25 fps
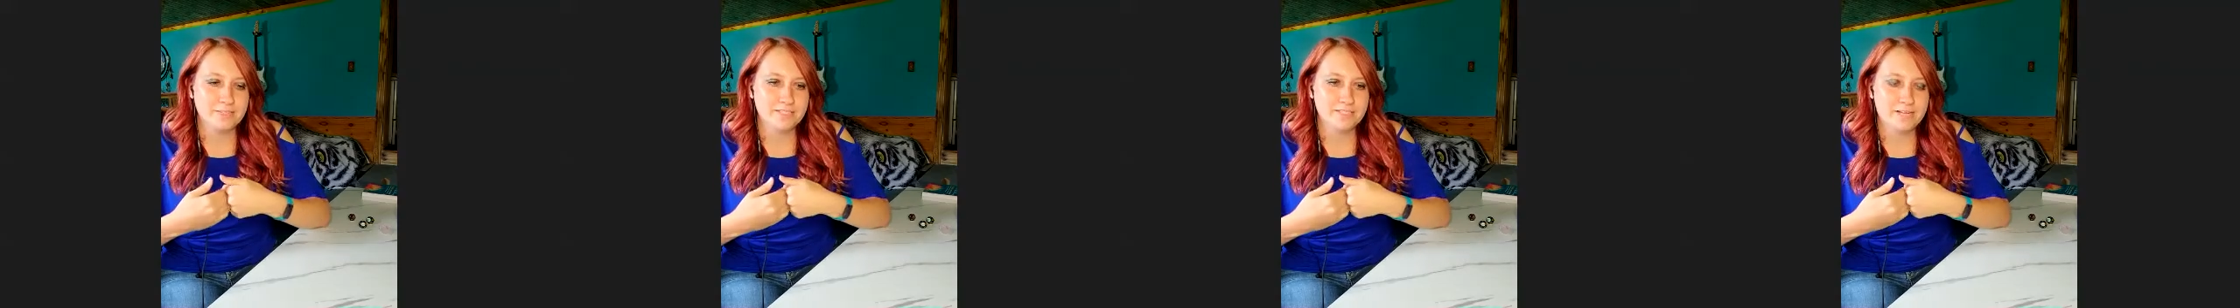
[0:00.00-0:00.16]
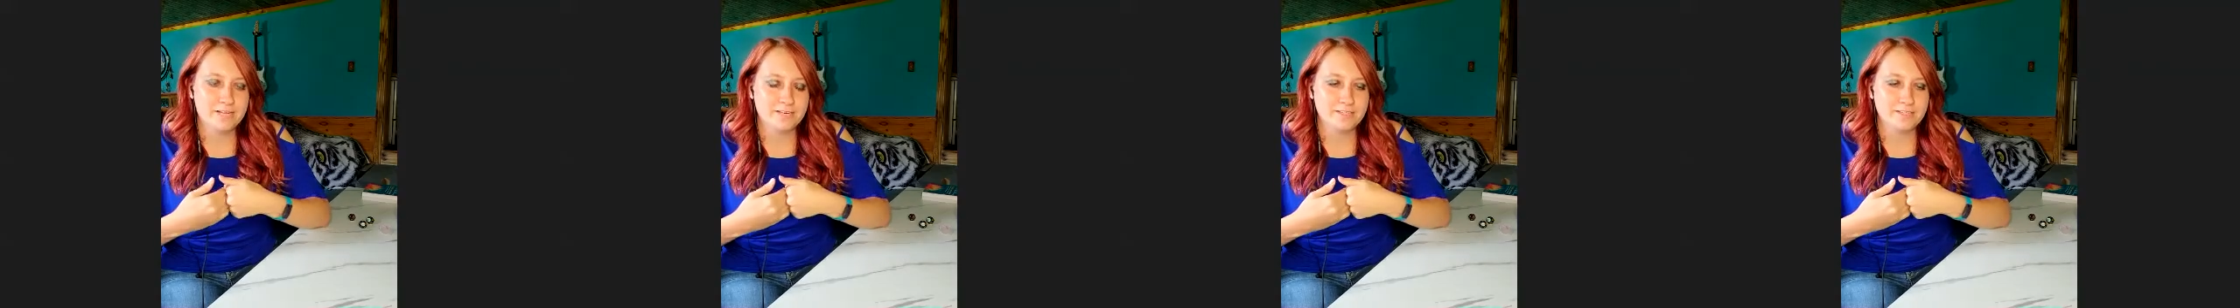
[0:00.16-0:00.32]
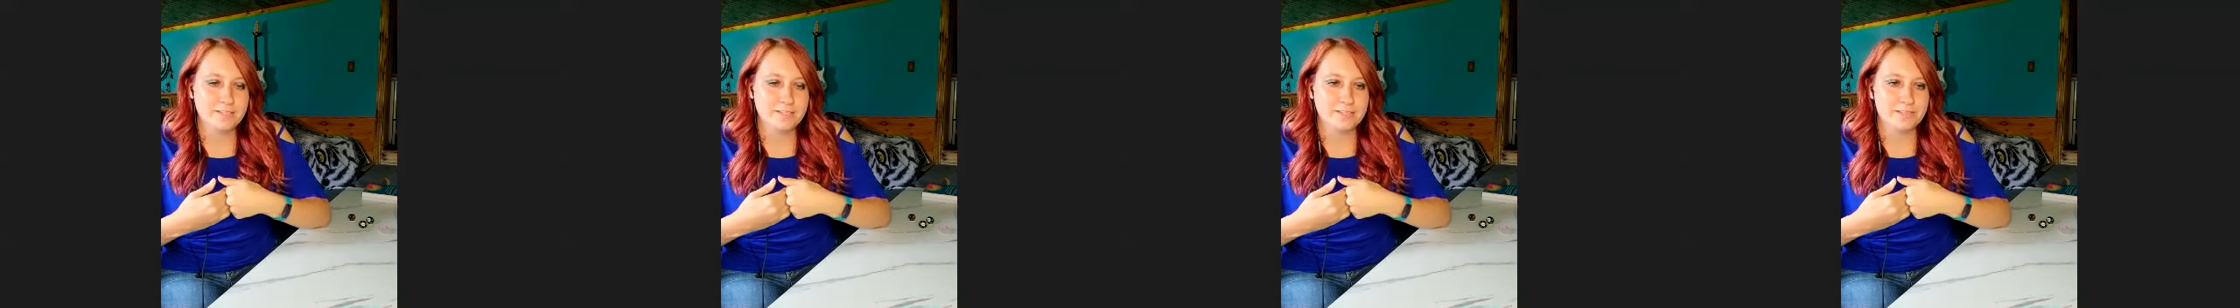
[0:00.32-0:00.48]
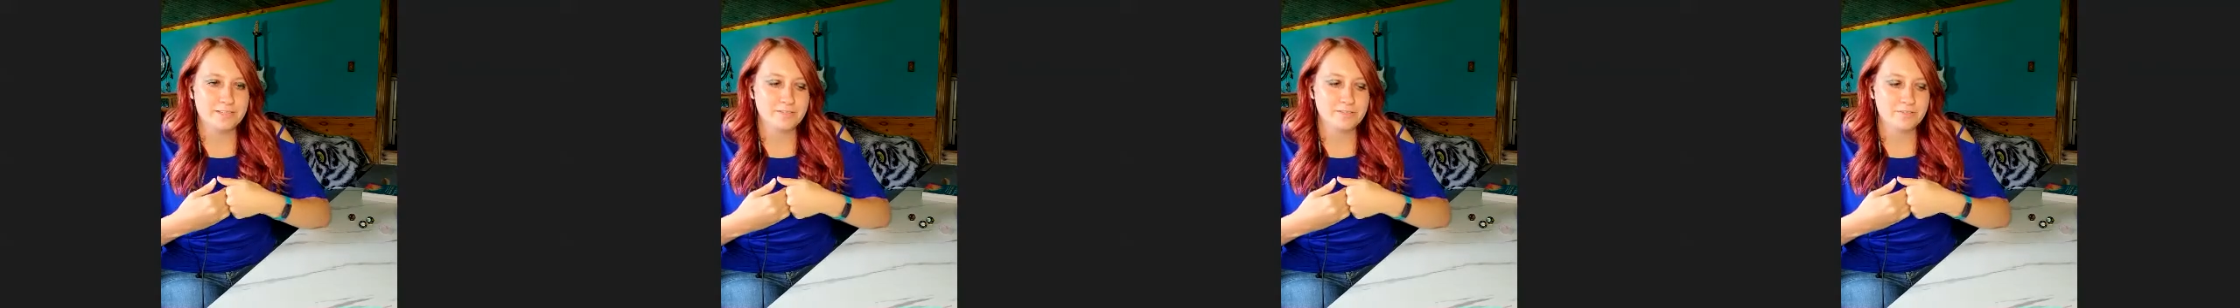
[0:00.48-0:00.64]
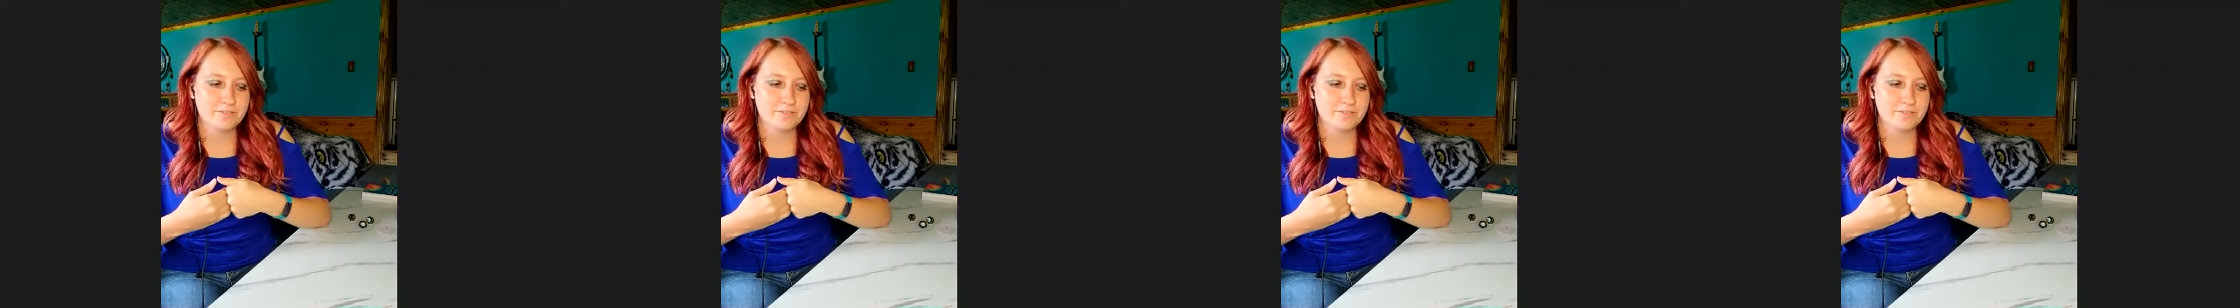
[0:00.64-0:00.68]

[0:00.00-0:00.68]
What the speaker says: techniques,